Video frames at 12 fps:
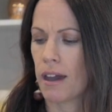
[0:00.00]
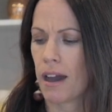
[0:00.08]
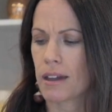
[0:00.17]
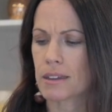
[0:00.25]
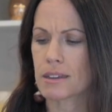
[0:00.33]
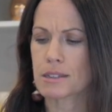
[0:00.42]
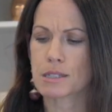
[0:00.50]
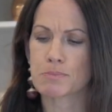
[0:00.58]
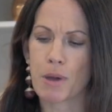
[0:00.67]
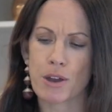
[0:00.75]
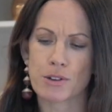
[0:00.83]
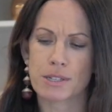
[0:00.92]
onions,
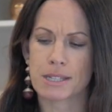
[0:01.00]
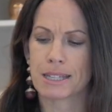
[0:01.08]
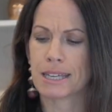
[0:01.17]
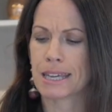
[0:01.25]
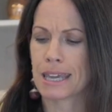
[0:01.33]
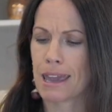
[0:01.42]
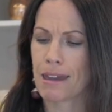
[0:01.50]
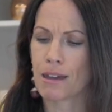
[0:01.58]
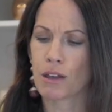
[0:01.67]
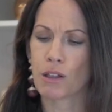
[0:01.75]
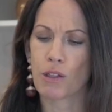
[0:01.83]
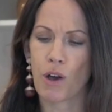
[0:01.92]
parsley,
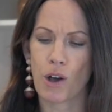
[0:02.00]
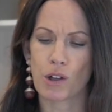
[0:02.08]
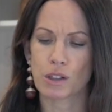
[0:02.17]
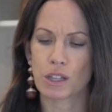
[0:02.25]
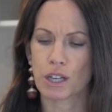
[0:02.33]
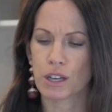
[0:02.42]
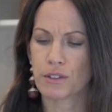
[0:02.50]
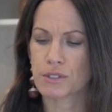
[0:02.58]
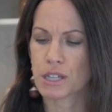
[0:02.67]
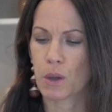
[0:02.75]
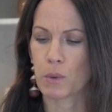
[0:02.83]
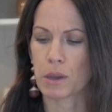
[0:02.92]
kale,
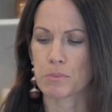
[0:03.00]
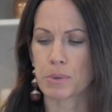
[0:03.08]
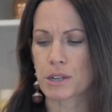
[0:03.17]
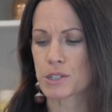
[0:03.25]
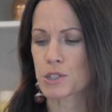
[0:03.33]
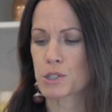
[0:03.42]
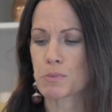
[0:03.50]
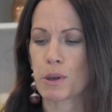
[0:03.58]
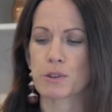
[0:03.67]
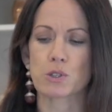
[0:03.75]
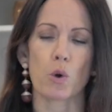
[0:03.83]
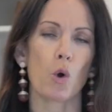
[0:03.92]
olives. We had Brussels
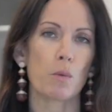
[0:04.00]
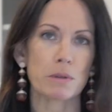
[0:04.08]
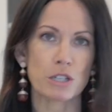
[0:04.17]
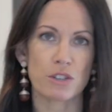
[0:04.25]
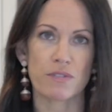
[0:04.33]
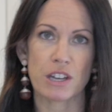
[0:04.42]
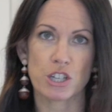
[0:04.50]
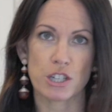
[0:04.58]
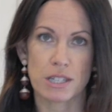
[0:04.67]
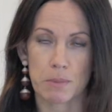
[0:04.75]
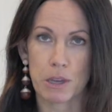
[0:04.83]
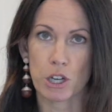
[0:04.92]
sprouts, a whole bunch of
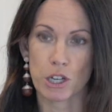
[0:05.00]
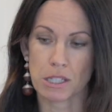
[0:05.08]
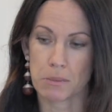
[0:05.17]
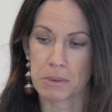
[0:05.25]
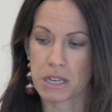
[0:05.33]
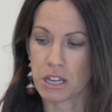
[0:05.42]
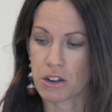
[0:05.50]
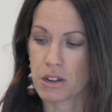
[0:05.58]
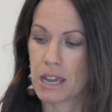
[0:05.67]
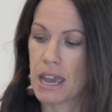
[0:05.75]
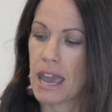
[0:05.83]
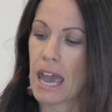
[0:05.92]
veggies that we cooked up in
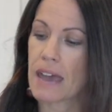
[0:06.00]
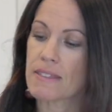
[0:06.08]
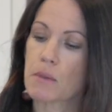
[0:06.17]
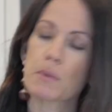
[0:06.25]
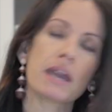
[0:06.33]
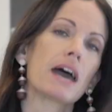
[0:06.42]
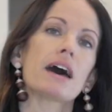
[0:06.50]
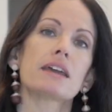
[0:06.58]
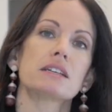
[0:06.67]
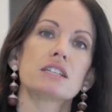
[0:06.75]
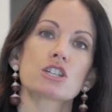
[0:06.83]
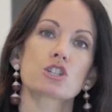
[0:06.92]
here. And then we
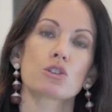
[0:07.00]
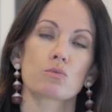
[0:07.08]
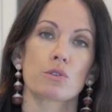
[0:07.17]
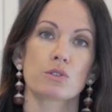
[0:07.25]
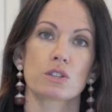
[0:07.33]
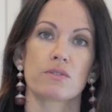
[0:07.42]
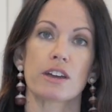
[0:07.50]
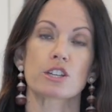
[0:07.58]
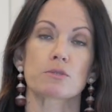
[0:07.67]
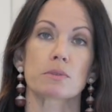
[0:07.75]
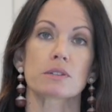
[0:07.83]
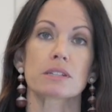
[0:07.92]
had additional roasted
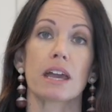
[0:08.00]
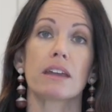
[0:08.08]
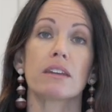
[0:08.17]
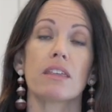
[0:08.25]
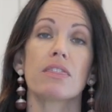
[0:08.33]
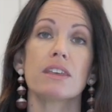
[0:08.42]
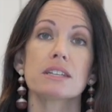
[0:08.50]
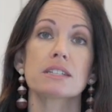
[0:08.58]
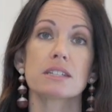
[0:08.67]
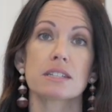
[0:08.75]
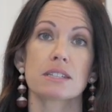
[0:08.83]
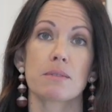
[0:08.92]
vegetables. And
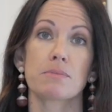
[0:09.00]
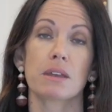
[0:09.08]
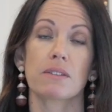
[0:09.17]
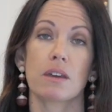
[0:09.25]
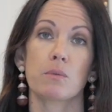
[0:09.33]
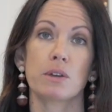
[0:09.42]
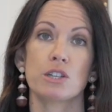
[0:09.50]
this is something that we